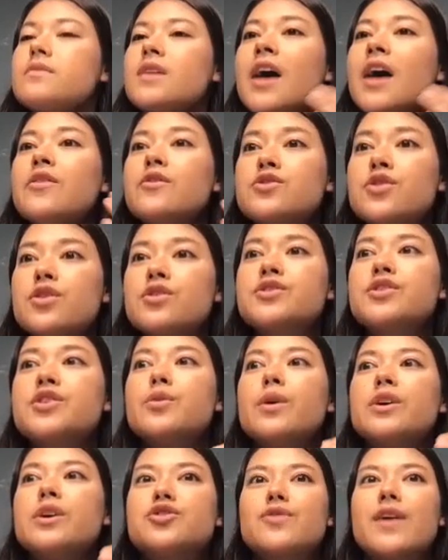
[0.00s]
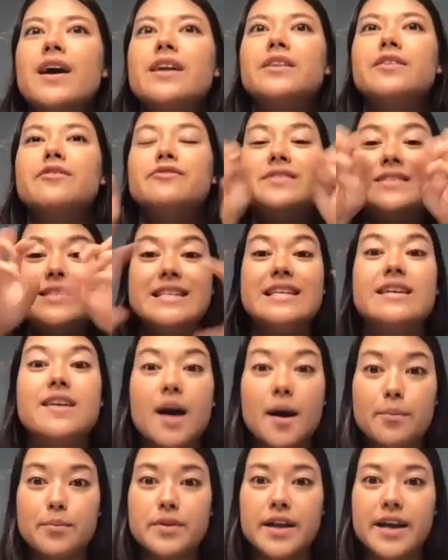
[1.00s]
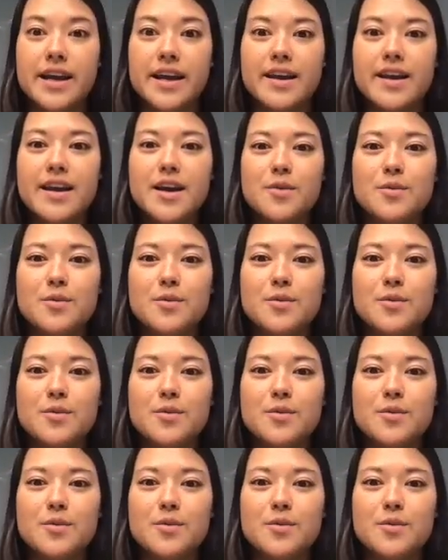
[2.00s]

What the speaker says: And there's also a trend of decoupling,